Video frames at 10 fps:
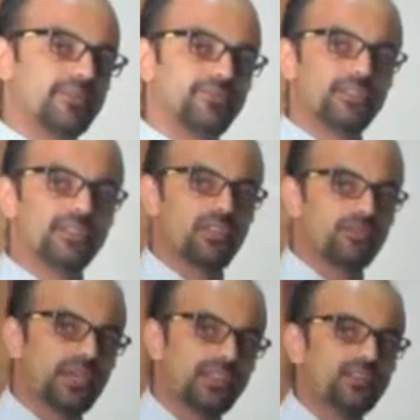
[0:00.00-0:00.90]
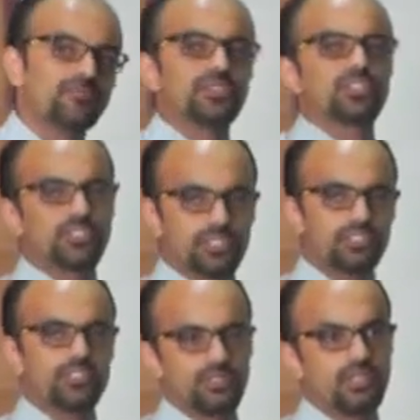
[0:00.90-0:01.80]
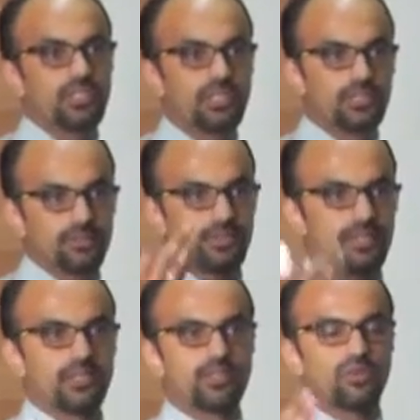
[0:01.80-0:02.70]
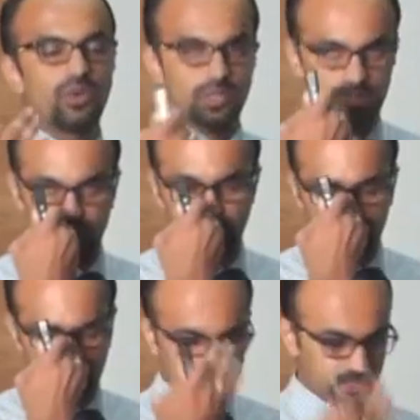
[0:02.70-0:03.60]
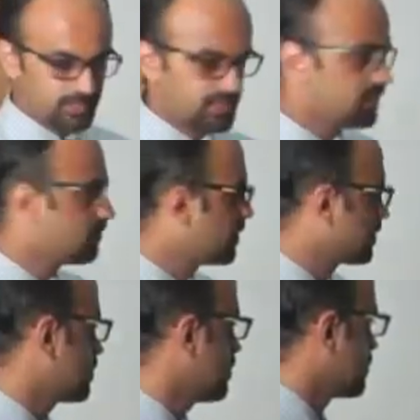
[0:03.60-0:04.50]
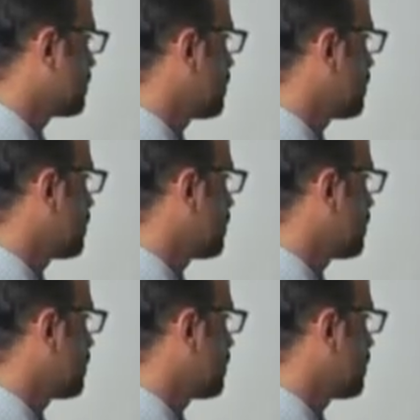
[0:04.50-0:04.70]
in a particular manner, which is in a particular quality of sheet, which is